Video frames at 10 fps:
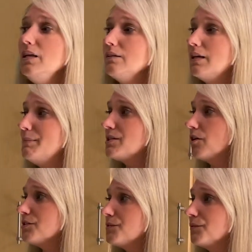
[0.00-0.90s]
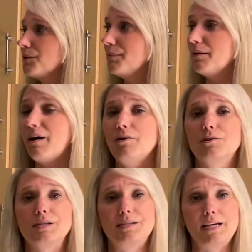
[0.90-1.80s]
Let me talk to you a little bit about
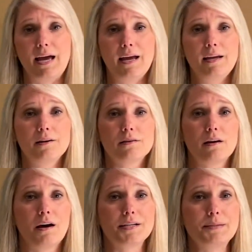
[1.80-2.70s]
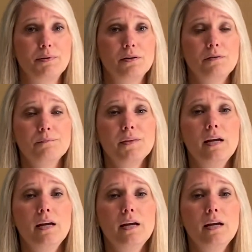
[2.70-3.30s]
your stay here at the hospital.